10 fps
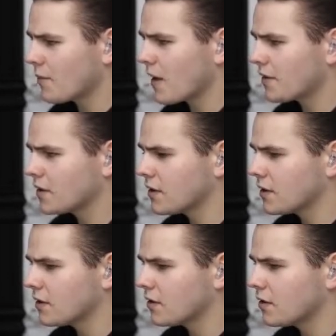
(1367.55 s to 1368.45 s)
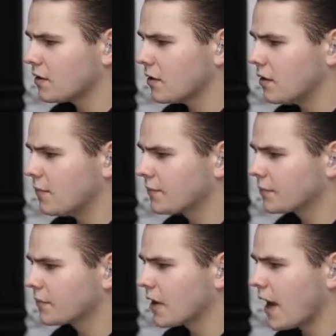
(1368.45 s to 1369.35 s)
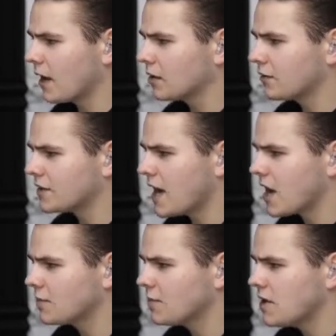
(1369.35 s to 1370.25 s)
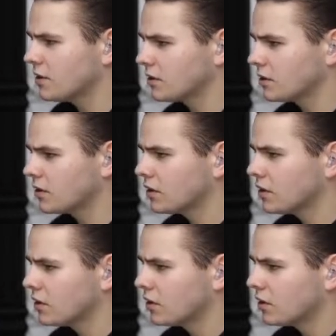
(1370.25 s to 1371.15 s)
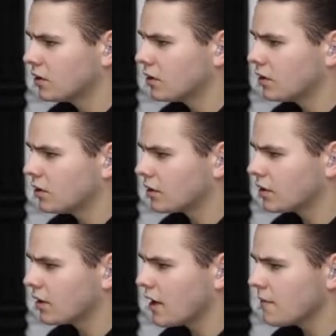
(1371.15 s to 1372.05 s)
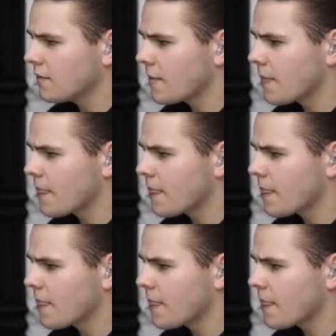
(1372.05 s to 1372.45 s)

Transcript: We've got the um, angle of attack meter. Okay.